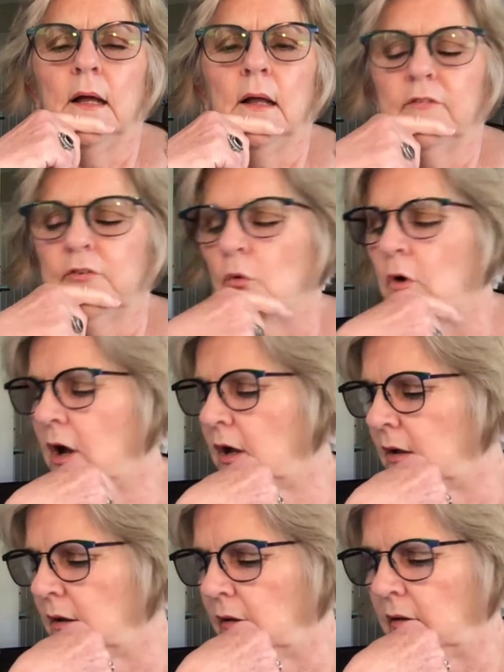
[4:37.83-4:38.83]
so,
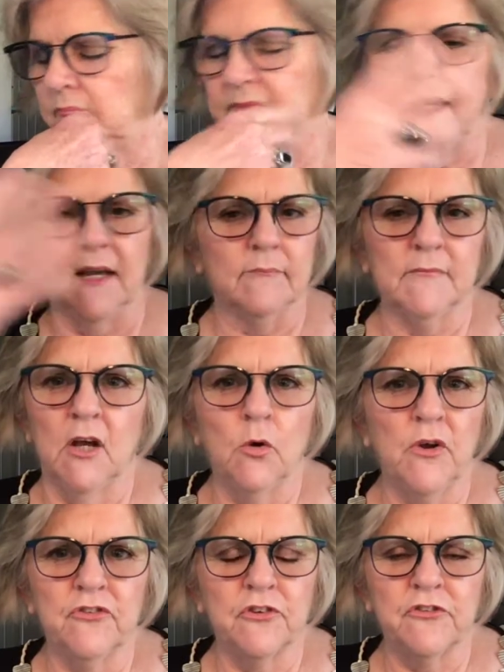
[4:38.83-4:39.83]
yeah, I
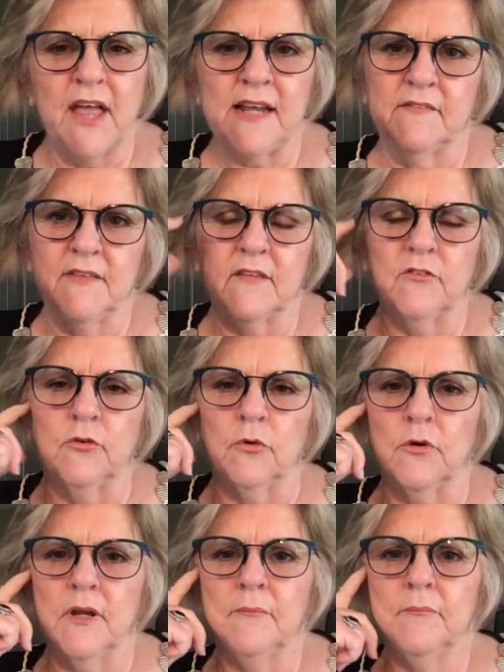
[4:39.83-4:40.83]
always just hated that
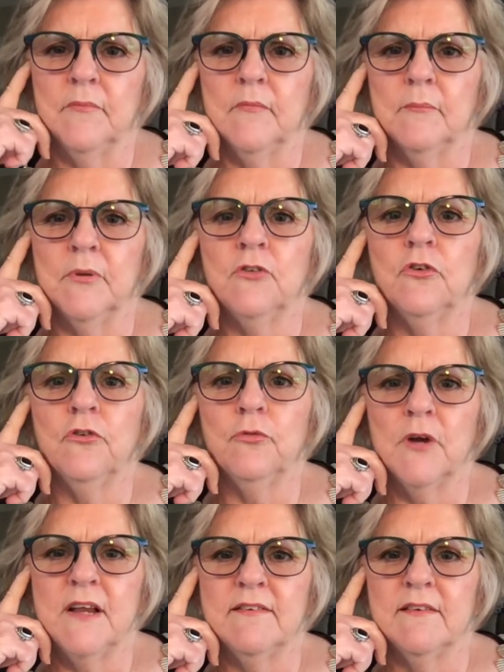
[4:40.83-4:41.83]
story. But
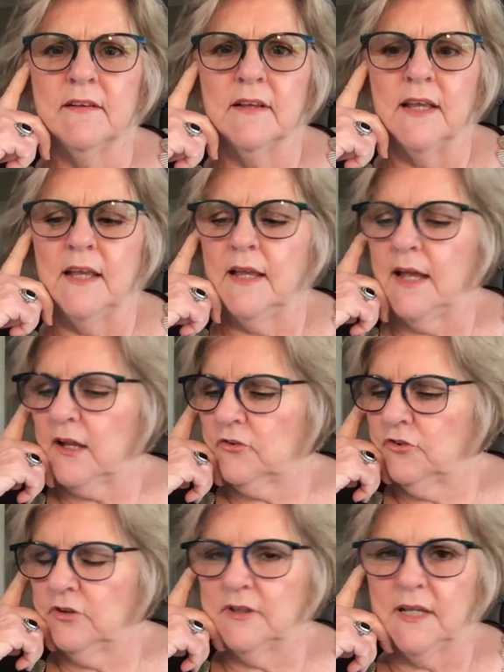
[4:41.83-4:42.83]
just recently,
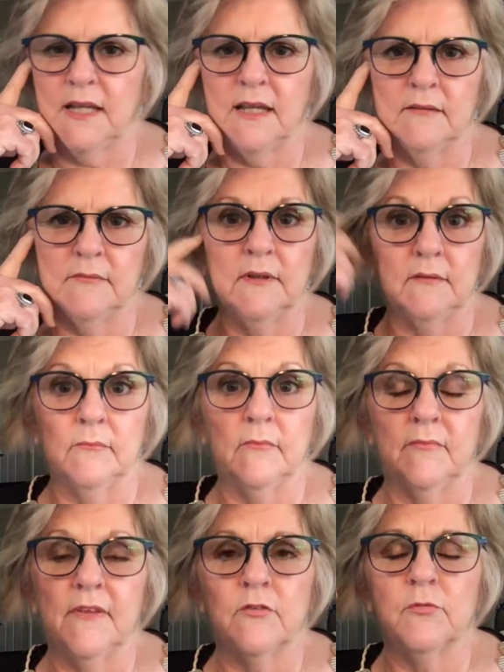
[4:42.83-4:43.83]
actually
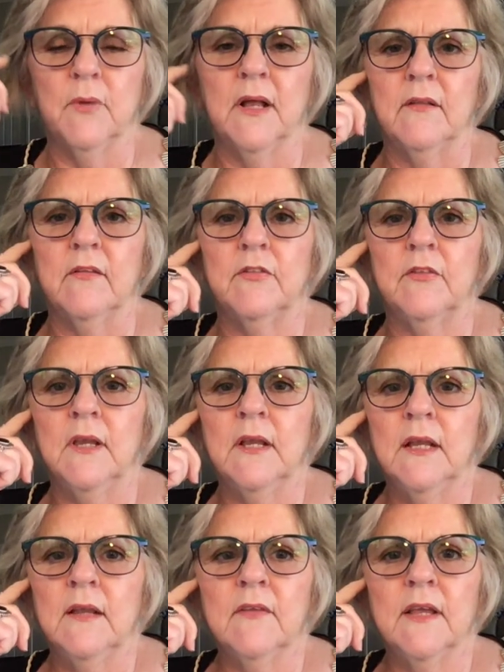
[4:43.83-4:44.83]
this month,
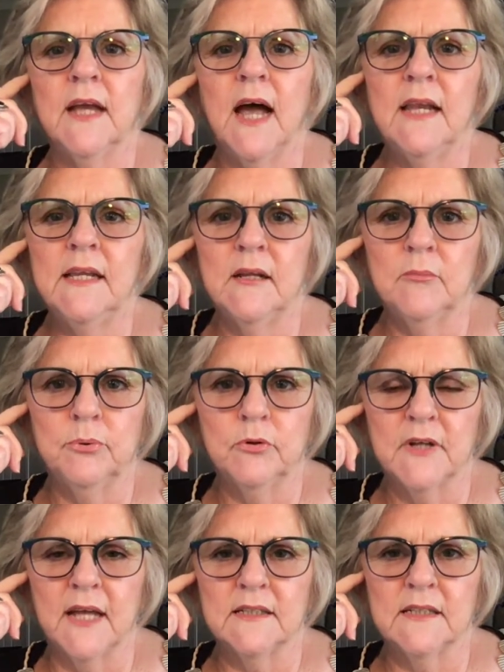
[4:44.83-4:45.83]
The Guardian
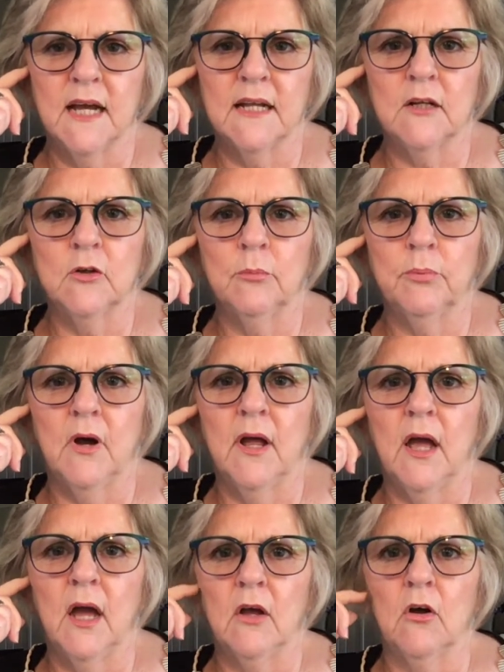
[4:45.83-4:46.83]
put out an article
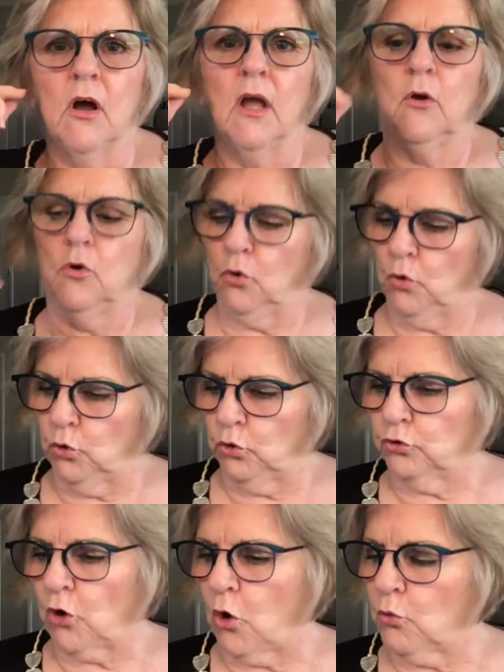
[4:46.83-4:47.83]
by a guy called